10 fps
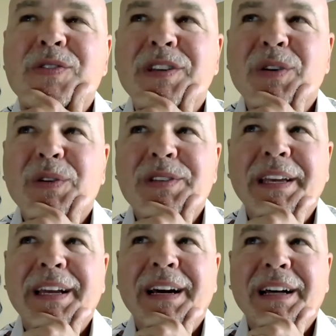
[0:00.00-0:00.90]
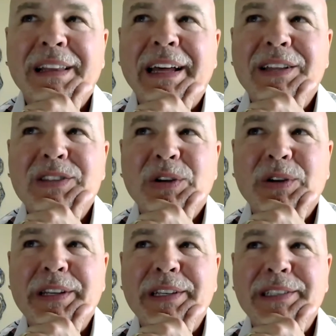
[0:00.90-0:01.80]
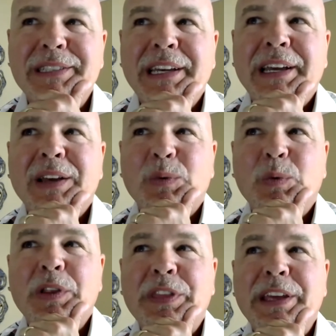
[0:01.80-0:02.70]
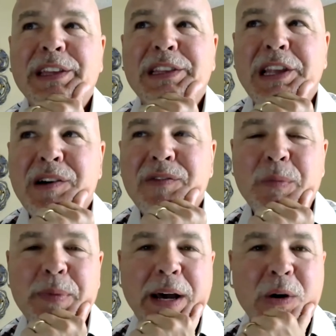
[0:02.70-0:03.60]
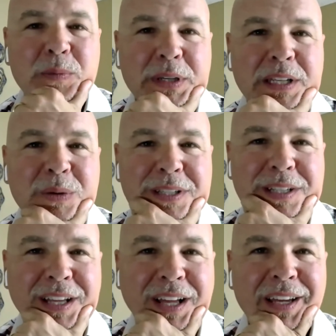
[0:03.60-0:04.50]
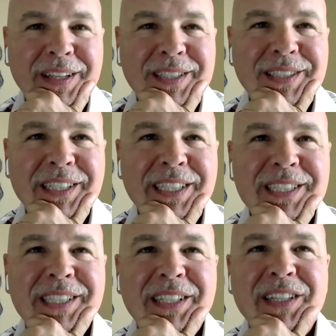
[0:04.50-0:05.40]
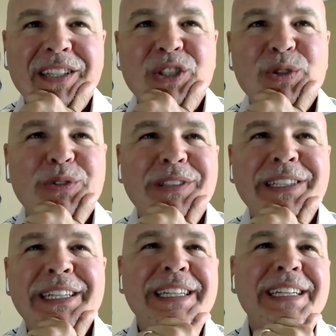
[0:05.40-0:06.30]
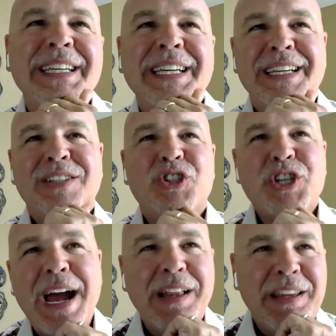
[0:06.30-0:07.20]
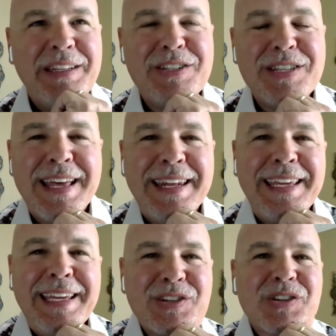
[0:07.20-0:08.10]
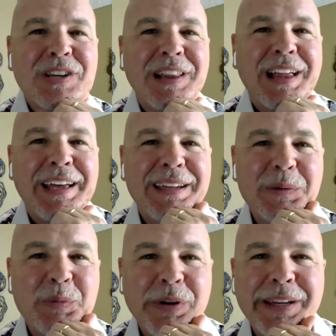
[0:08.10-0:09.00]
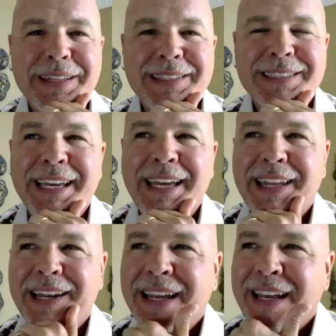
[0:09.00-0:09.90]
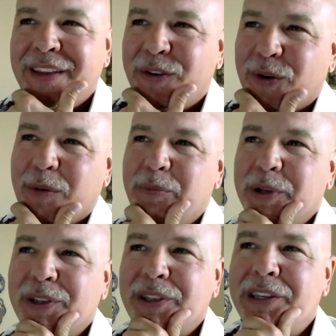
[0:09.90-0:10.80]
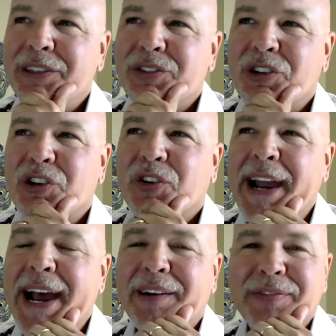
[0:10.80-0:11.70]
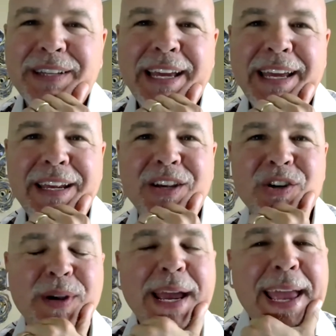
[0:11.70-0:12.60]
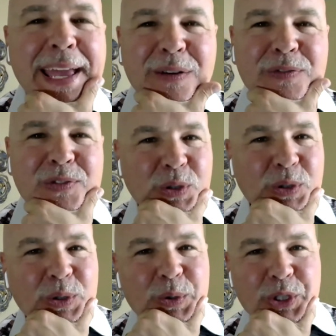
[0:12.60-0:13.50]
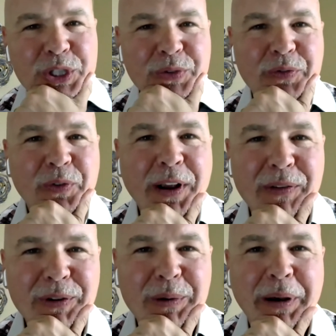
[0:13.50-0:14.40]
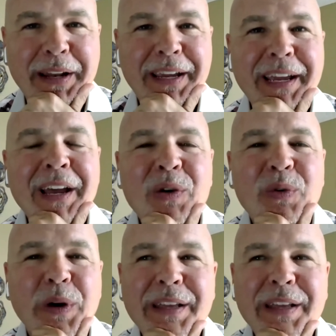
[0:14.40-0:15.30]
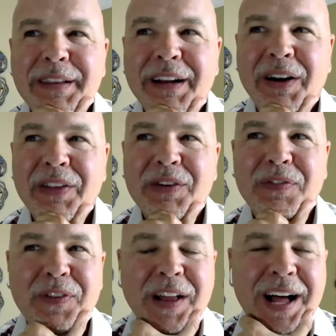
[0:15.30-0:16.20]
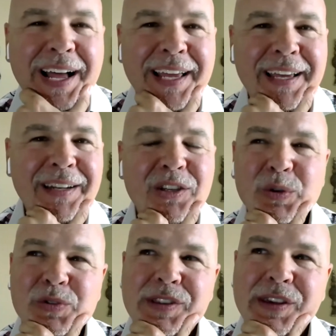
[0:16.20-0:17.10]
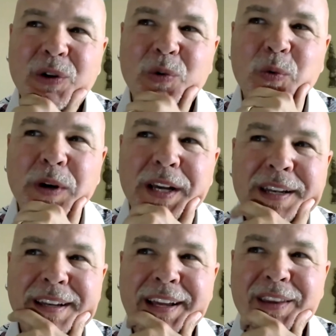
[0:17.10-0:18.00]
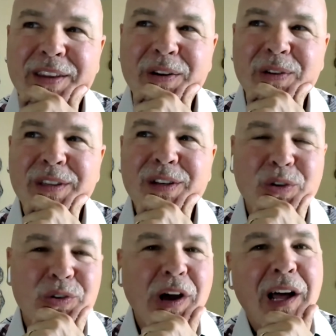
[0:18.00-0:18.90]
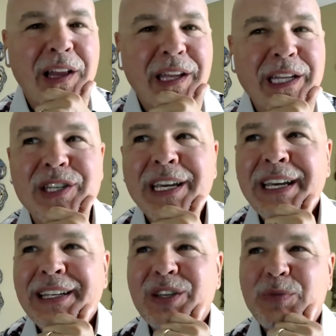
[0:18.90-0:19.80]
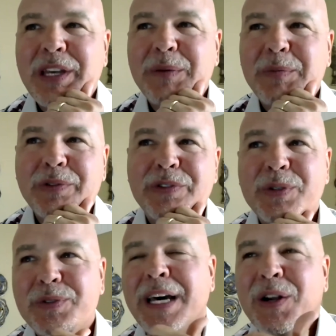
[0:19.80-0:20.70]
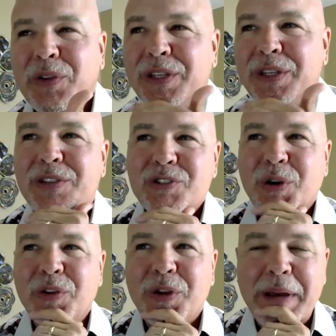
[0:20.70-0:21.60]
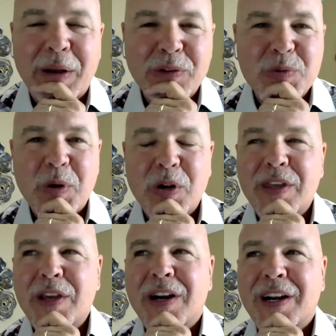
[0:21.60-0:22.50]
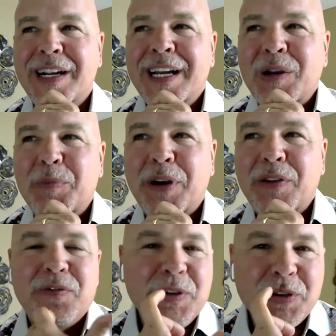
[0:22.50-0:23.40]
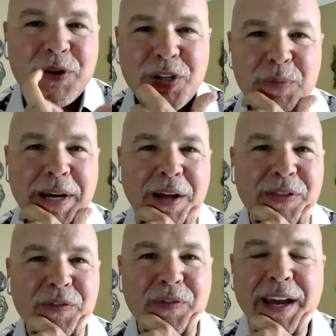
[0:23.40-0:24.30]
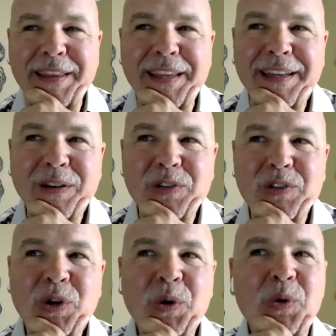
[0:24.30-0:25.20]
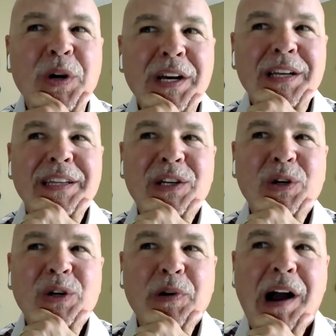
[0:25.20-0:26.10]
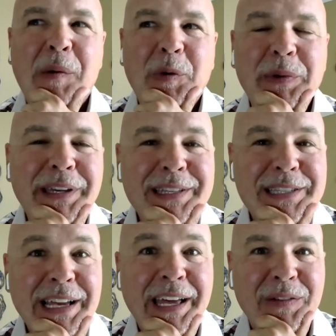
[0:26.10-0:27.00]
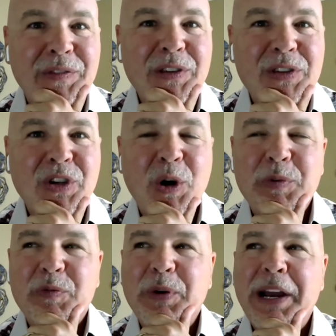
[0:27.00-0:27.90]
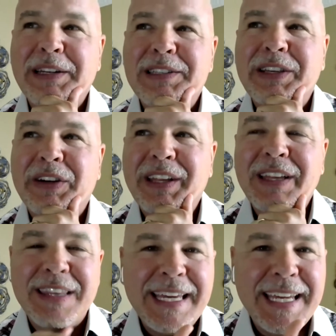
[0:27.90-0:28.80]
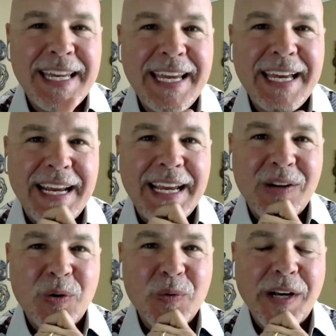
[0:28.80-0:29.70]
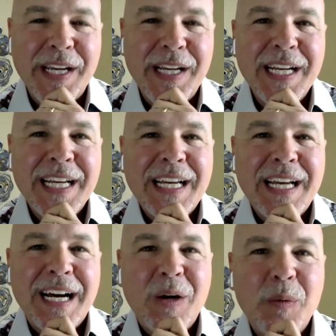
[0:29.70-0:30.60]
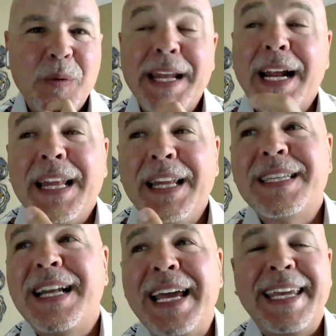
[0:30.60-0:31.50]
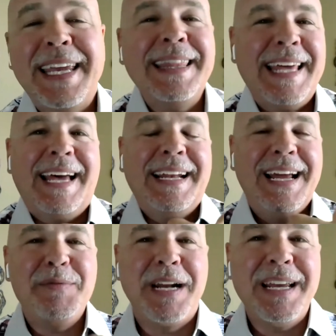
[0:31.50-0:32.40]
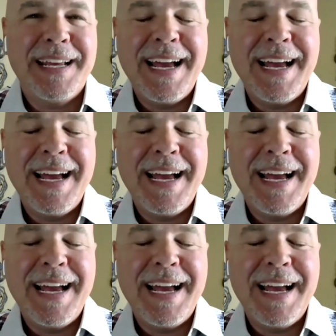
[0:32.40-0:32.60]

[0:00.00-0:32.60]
interesting. So it's like a lot of attorneys, what they love about meeting with clients is the unique challenge that each client brings and their ability to craft a creative solution for everybody right there on the fly and use their wit and their legal knowledge to be able to not only show them how smart they are, but feel good about the fact that there's no legal problem inside of this scope of practice area that they can't handle, right? Um, and, sure. and, listen, I get that. I mean, I,